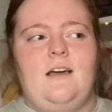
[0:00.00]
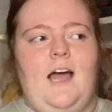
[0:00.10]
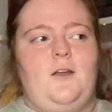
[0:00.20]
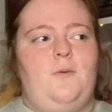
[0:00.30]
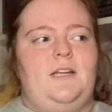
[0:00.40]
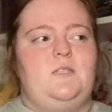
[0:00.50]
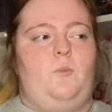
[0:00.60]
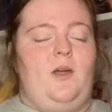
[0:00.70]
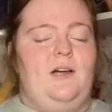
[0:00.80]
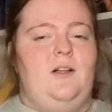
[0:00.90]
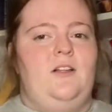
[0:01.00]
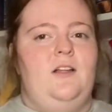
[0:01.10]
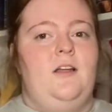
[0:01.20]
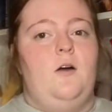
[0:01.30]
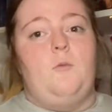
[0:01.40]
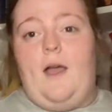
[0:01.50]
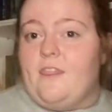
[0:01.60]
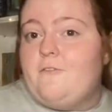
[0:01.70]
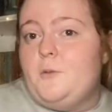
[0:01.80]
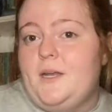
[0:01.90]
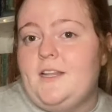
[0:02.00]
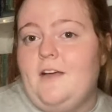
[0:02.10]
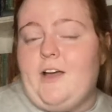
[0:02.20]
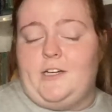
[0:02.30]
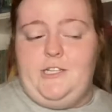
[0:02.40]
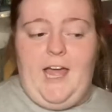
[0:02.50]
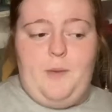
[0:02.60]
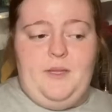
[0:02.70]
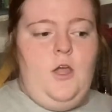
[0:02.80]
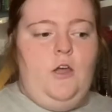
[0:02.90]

I don't want to spoil when the Forbidden Love actually happens.